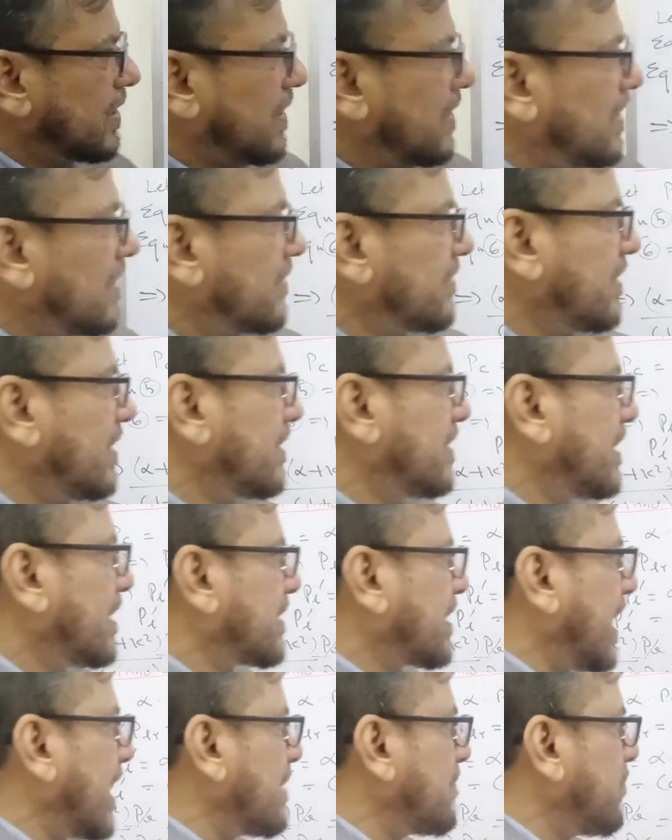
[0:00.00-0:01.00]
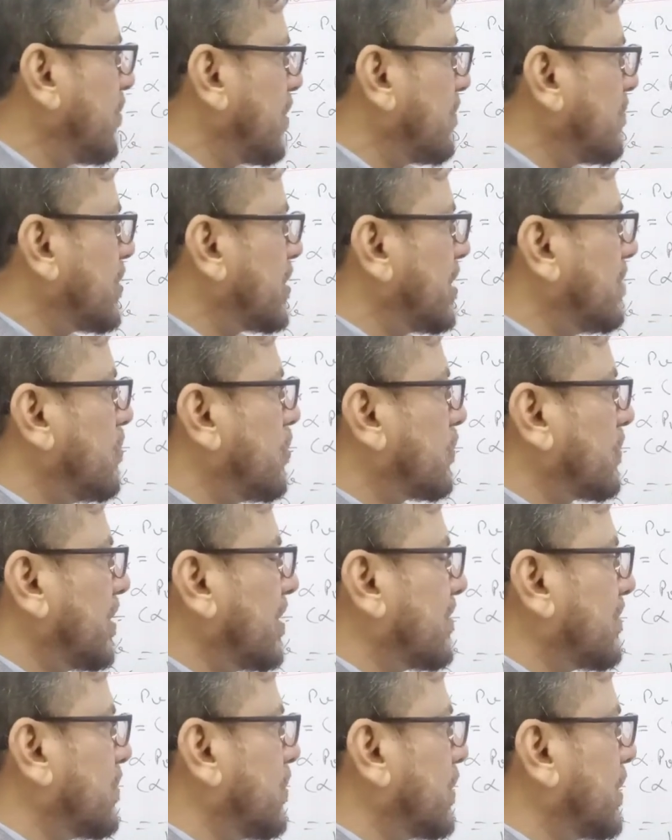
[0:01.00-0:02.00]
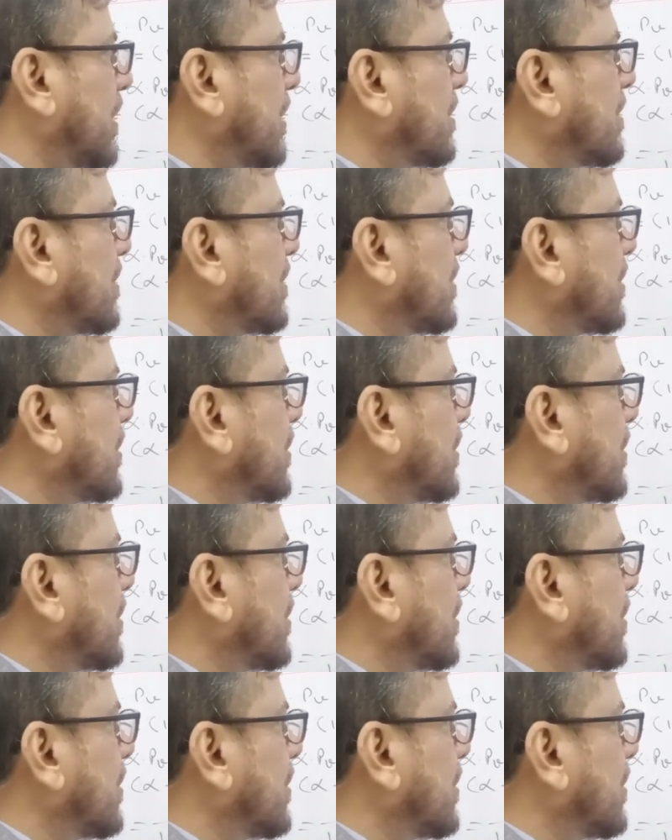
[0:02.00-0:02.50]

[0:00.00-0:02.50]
lesser the time for which the motor is loaded